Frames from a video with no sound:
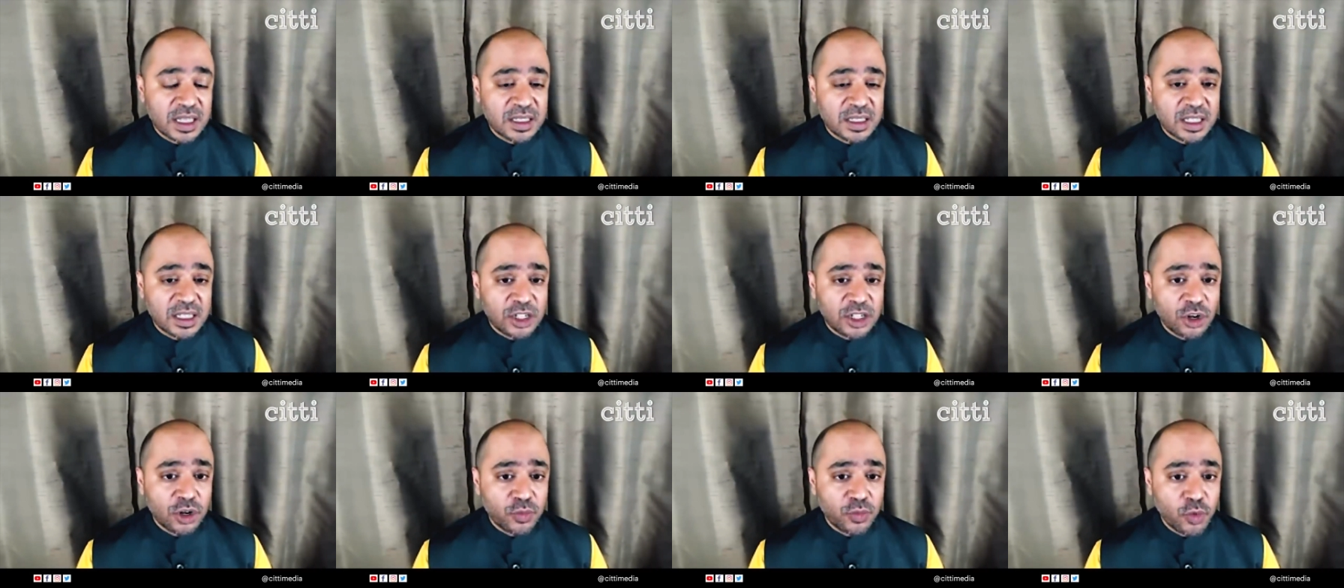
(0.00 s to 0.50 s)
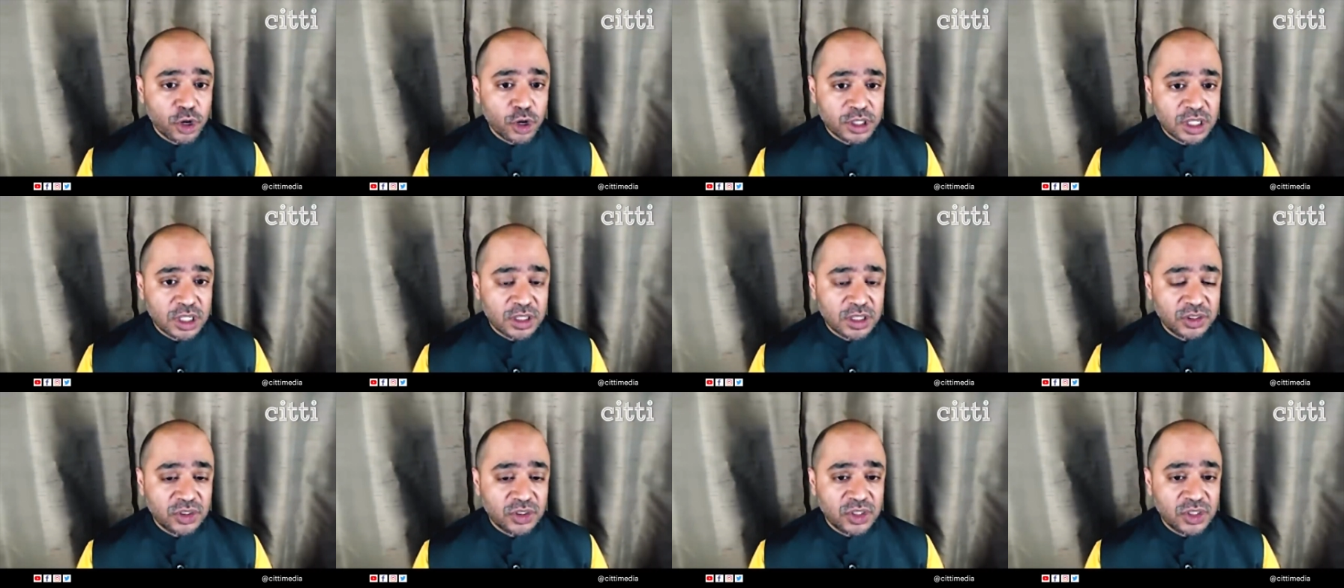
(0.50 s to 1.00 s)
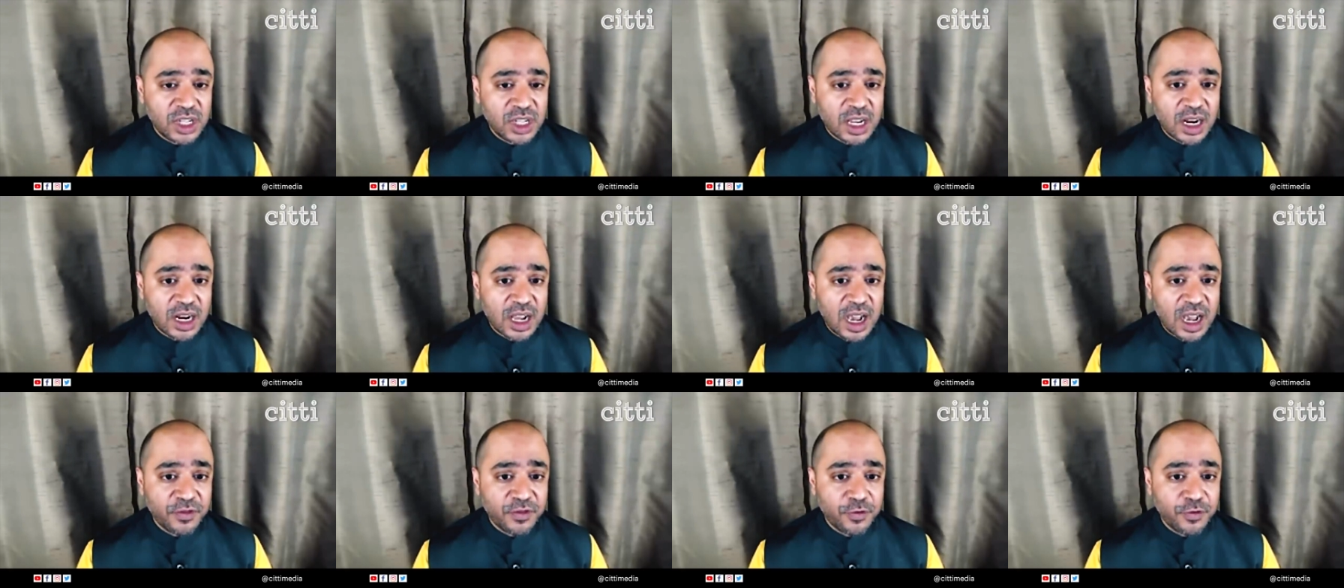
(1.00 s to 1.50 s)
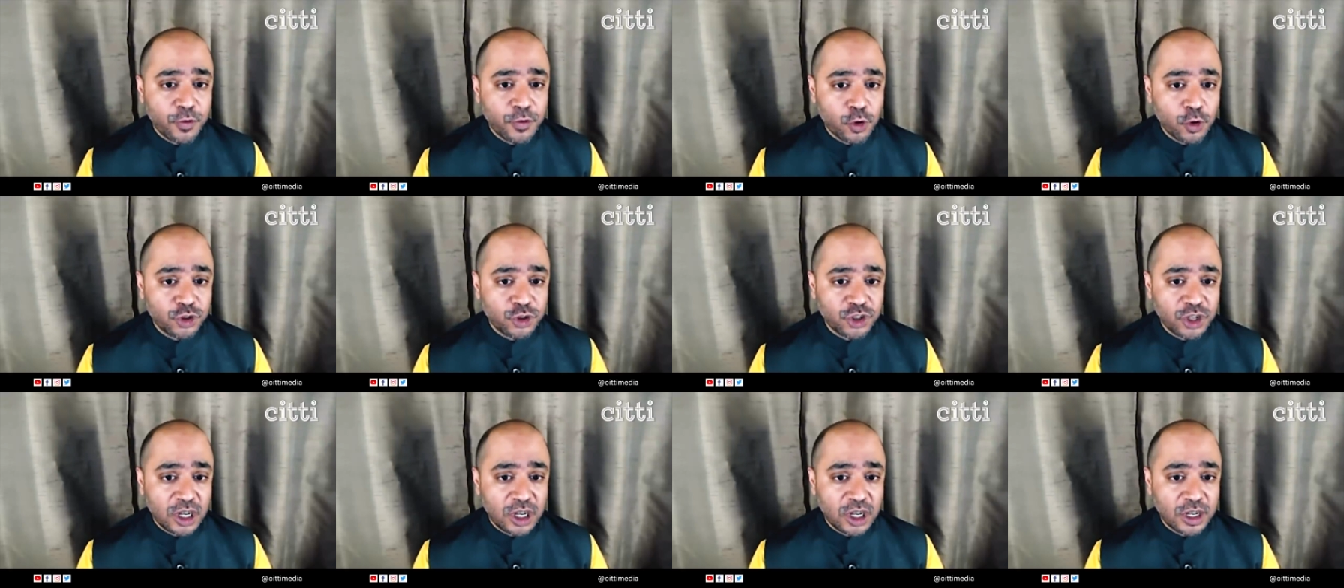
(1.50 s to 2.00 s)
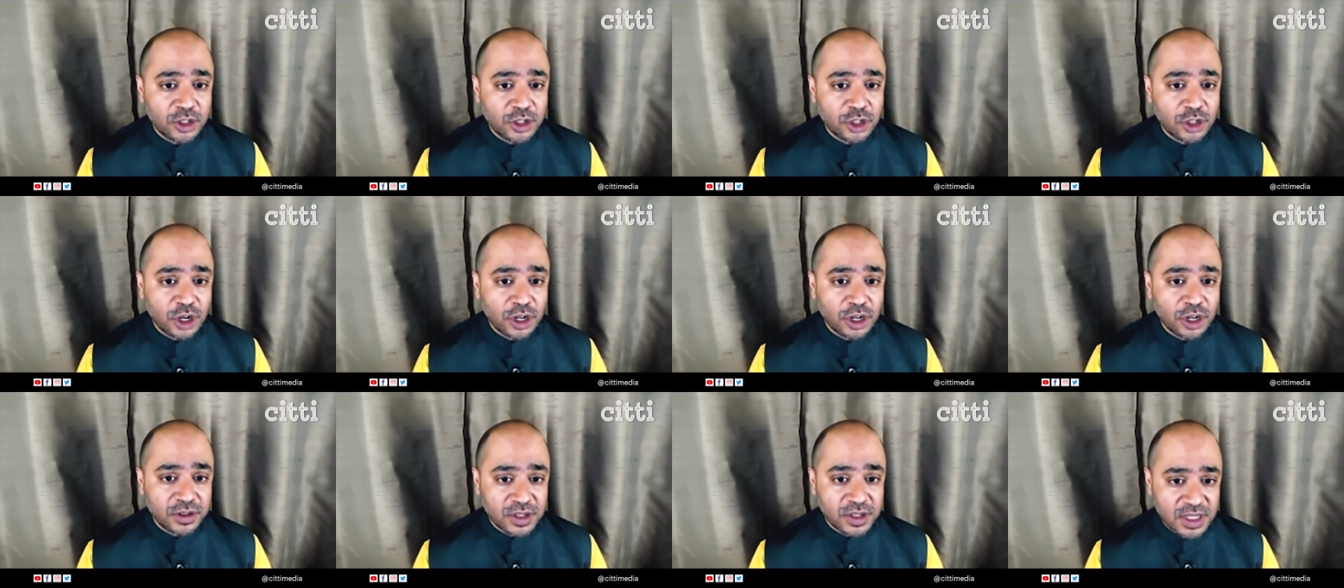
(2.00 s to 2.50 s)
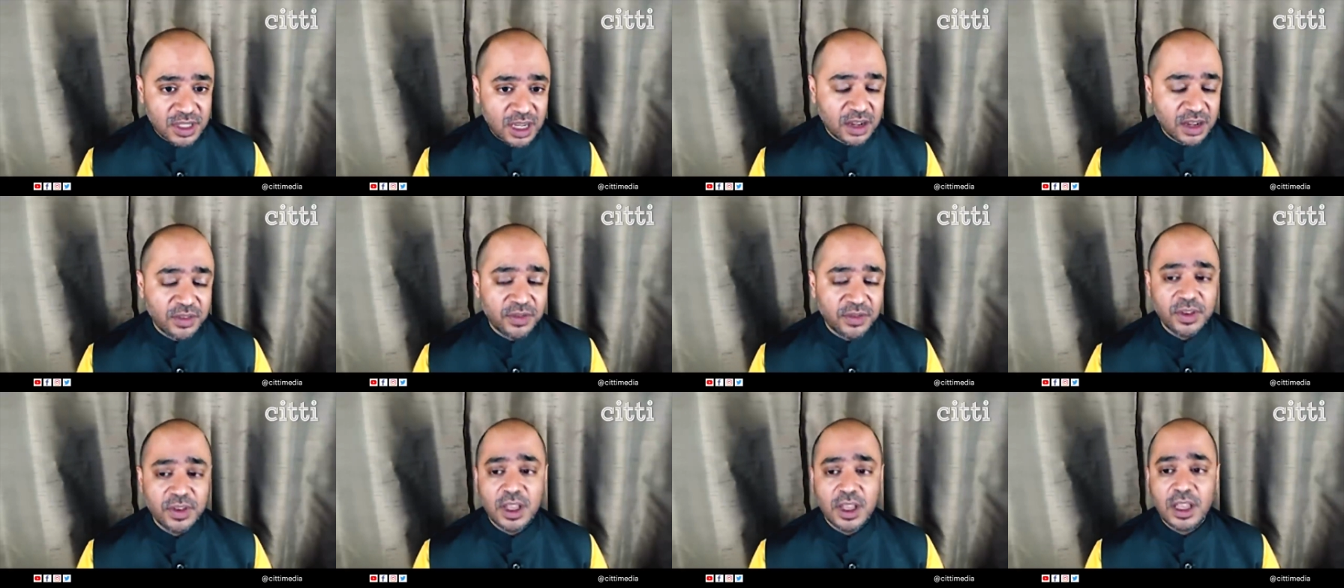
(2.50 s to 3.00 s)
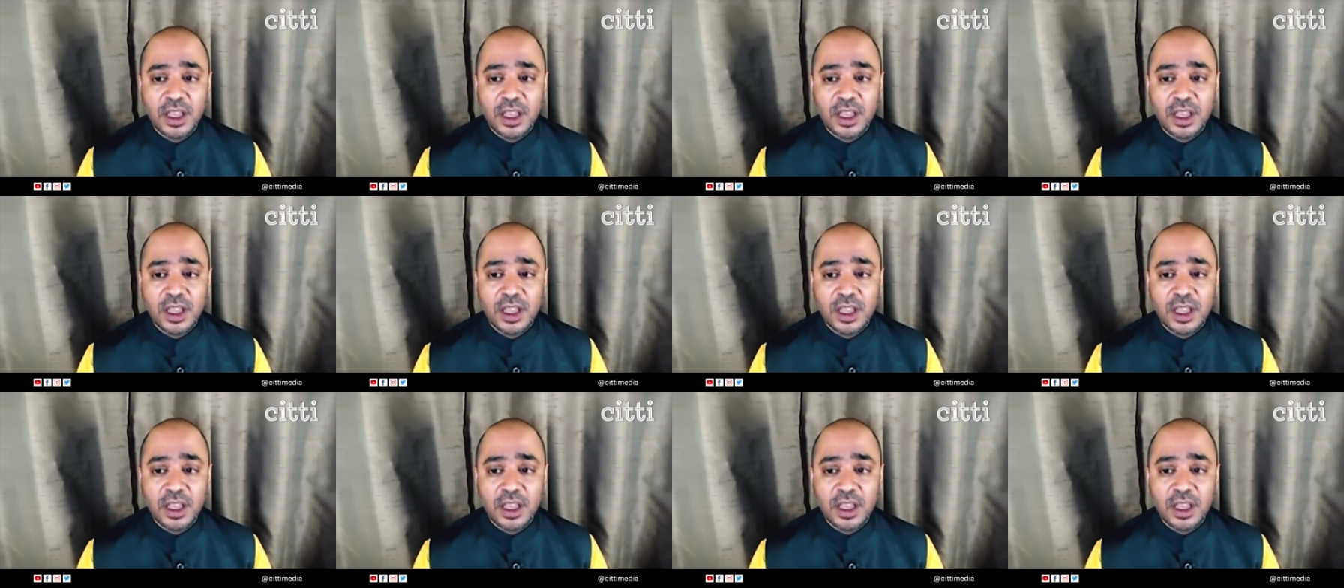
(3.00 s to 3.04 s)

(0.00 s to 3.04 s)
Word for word: are sitting on what a three and a half, four trillion dollar reserve.